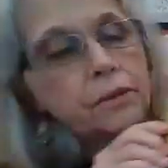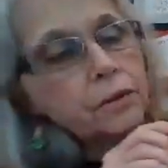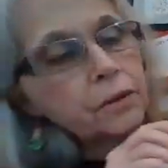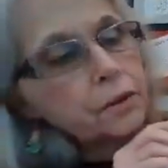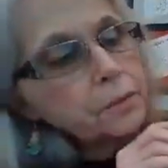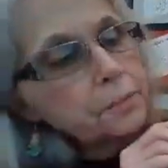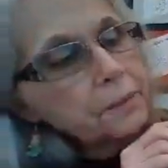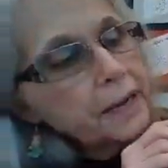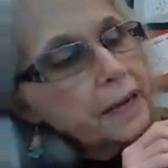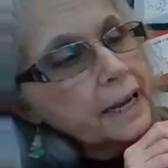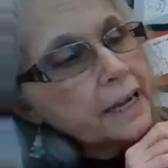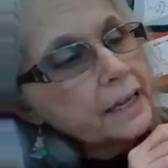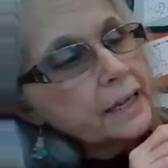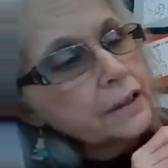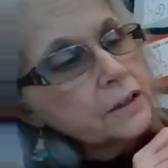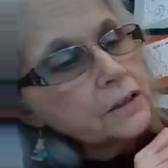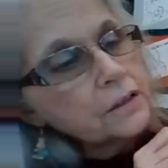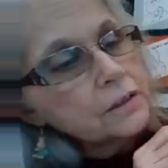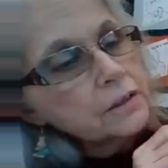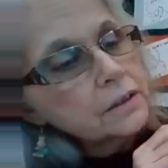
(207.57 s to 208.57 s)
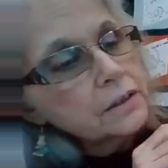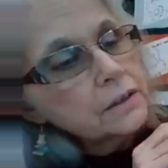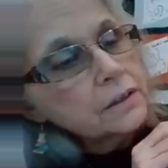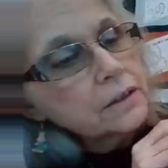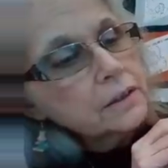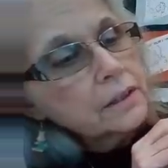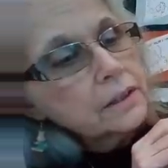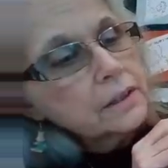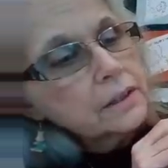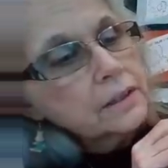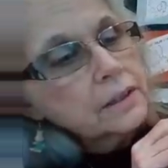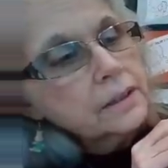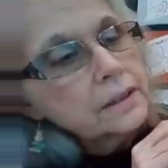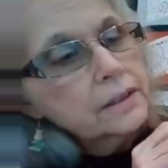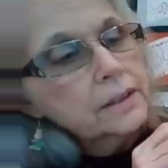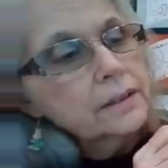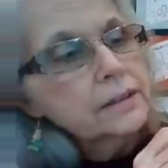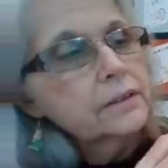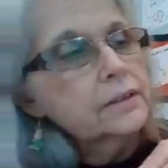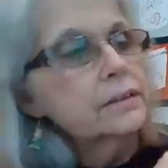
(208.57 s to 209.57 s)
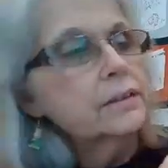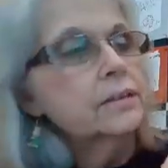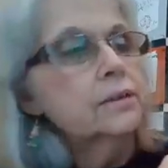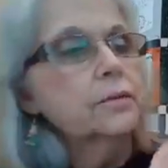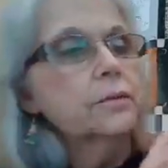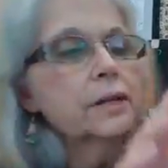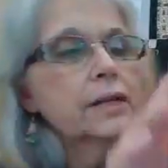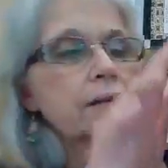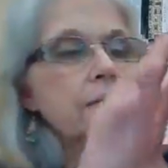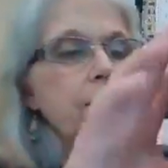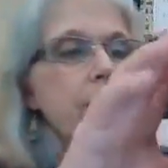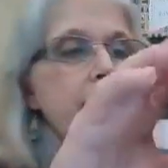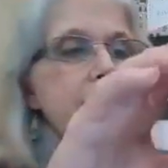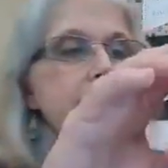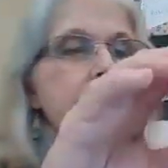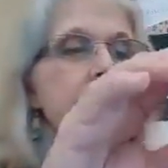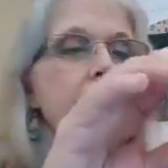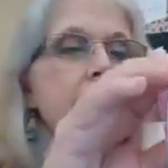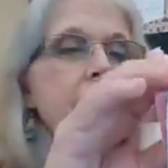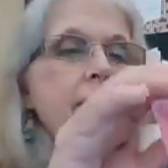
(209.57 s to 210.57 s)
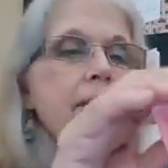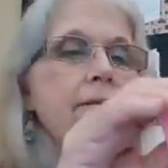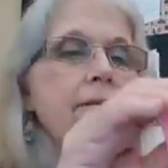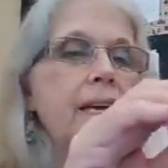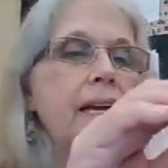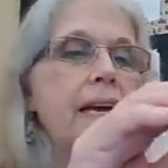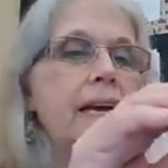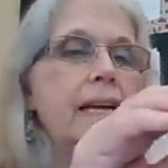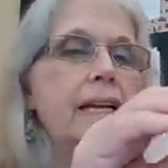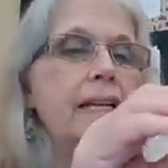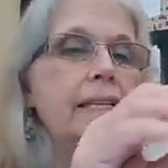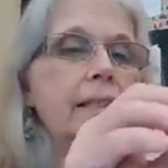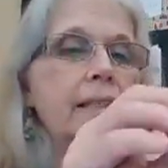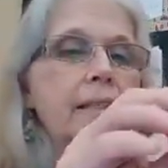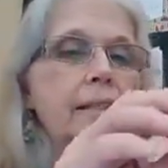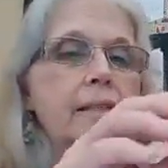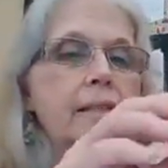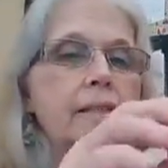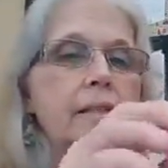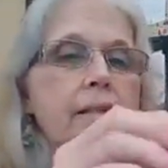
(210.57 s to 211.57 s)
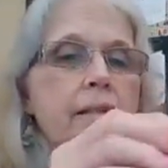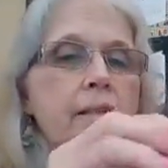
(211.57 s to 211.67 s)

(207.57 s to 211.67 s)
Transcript: or a pail. They want to find lots of eggs.